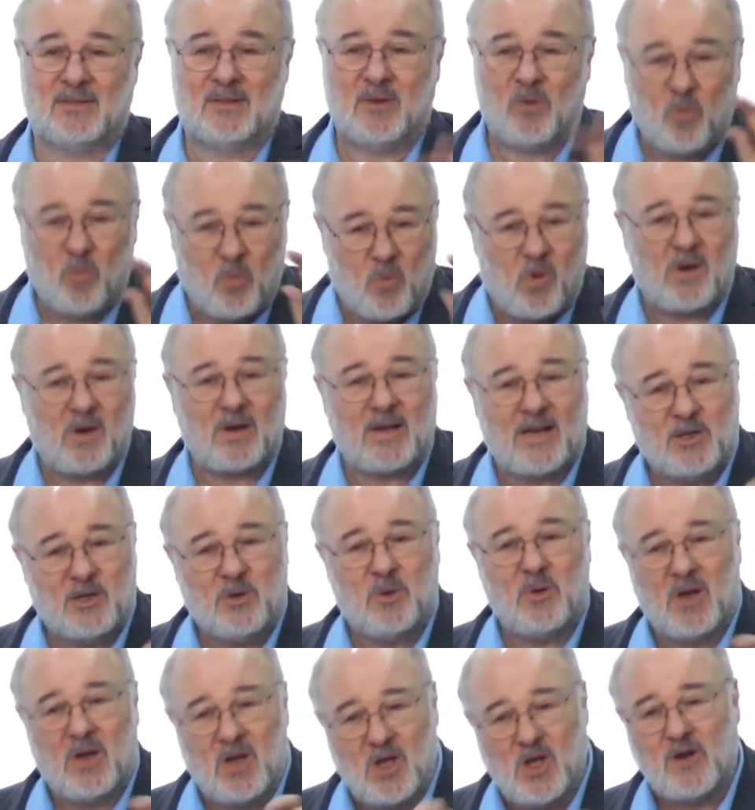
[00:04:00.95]
What can you
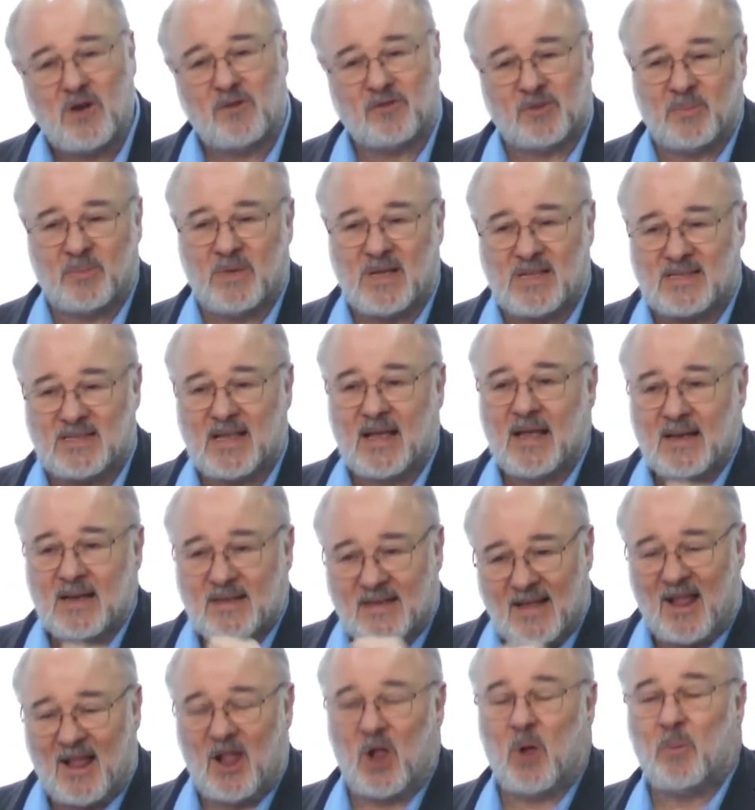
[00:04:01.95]
learn from this to
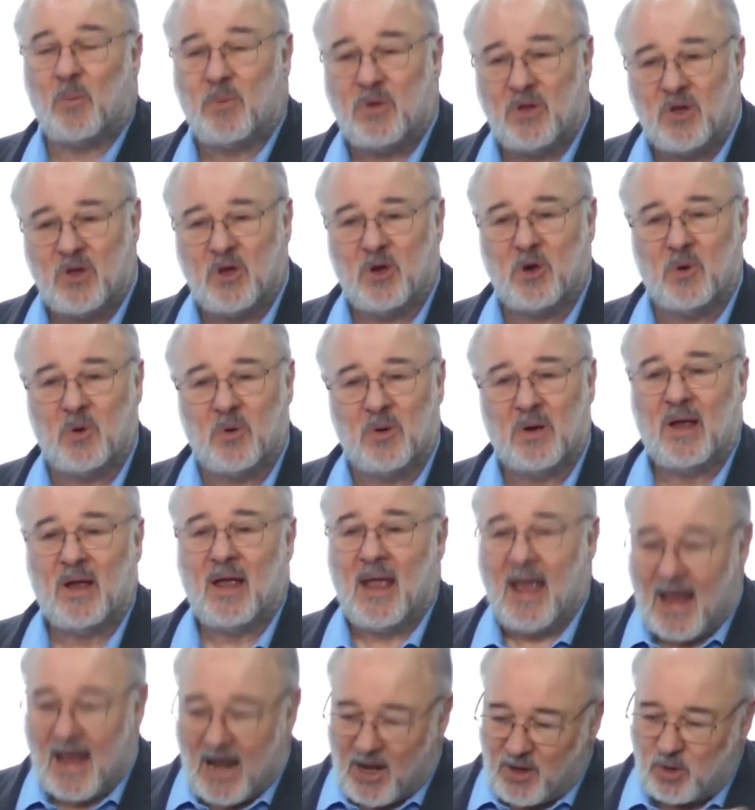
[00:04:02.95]
help you
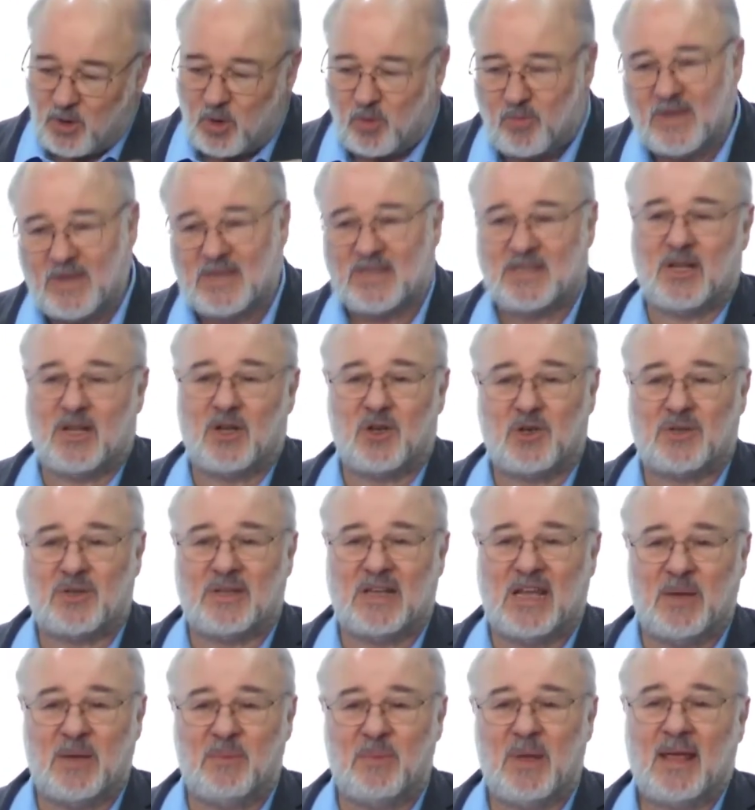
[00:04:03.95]
and your research
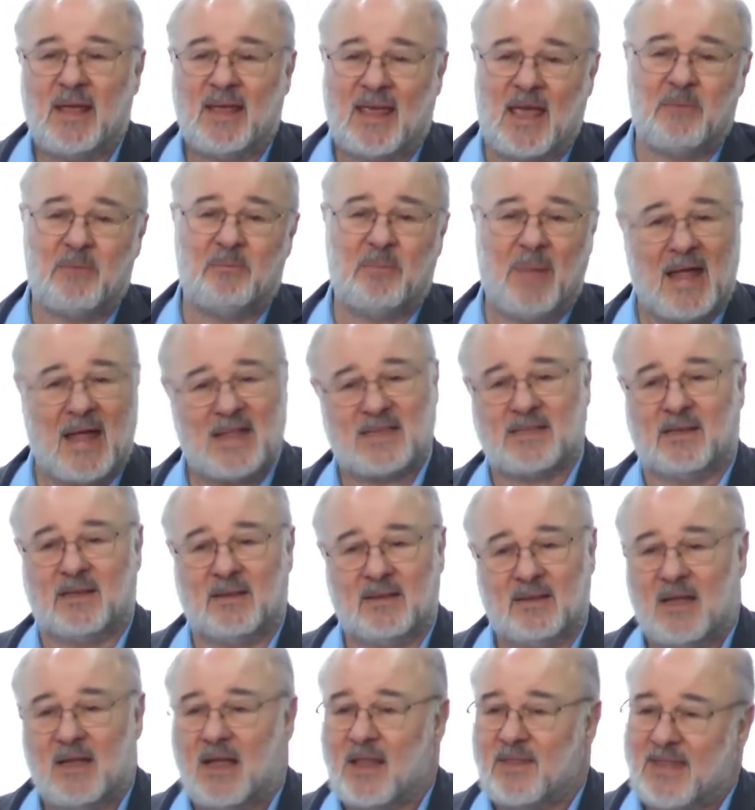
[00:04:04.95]
team get better?
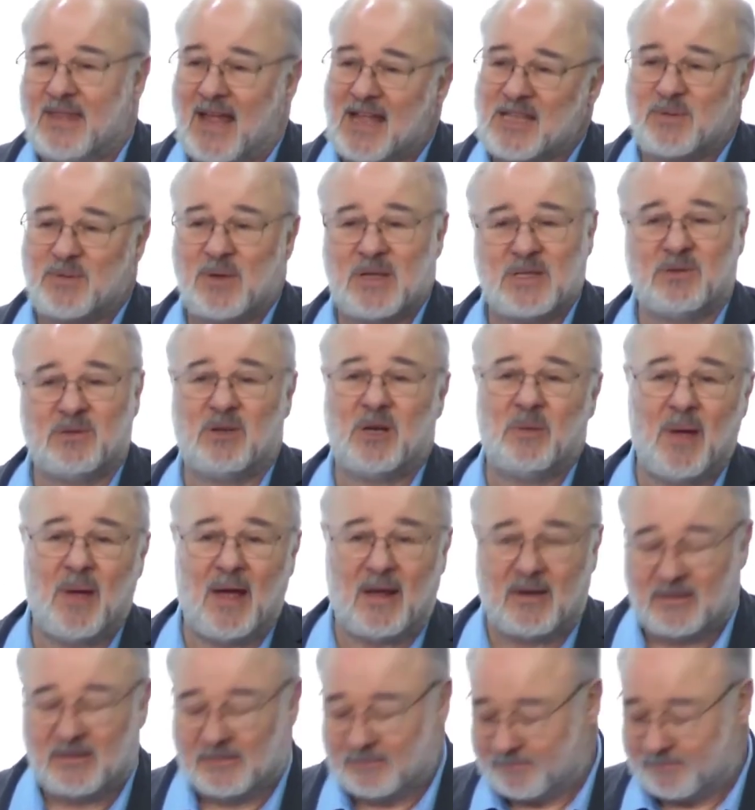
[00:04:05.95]
That's what it's all about.